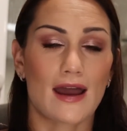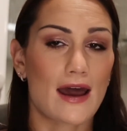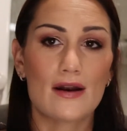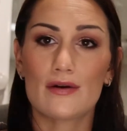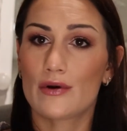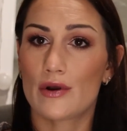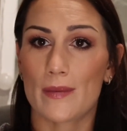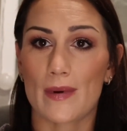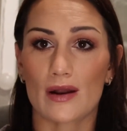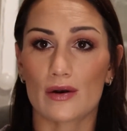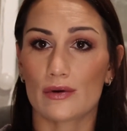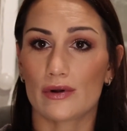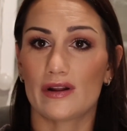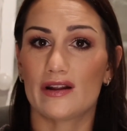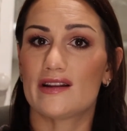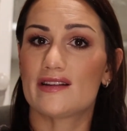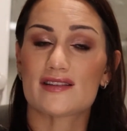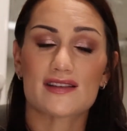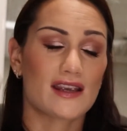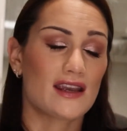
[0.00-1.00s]
I don't know about
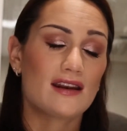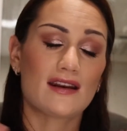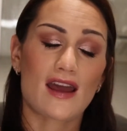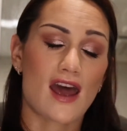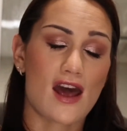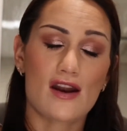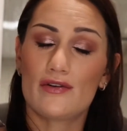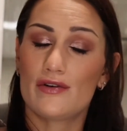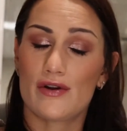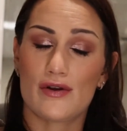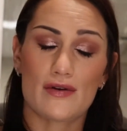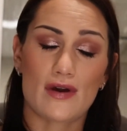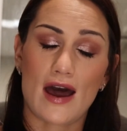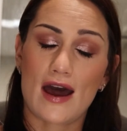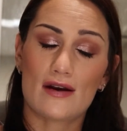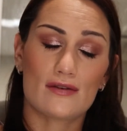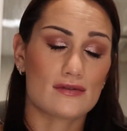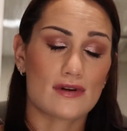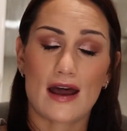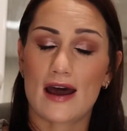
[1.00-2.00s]
oily skin. I don't know.
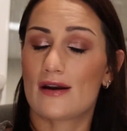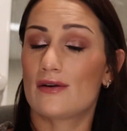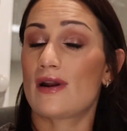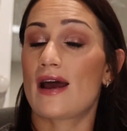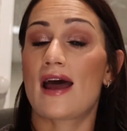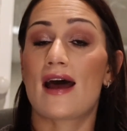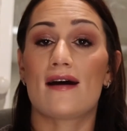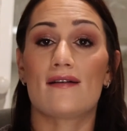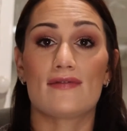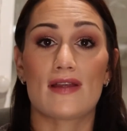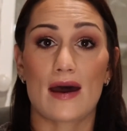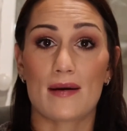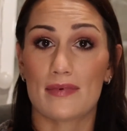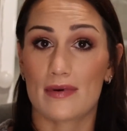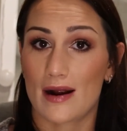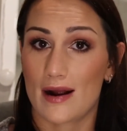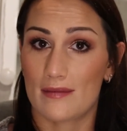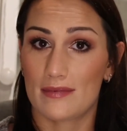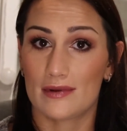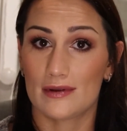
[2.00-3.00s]
I don't have that
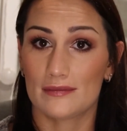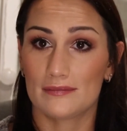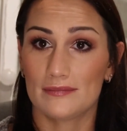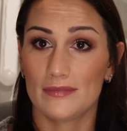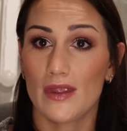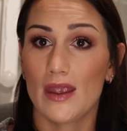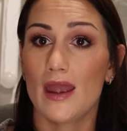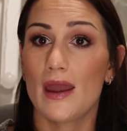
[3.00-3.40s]
problem.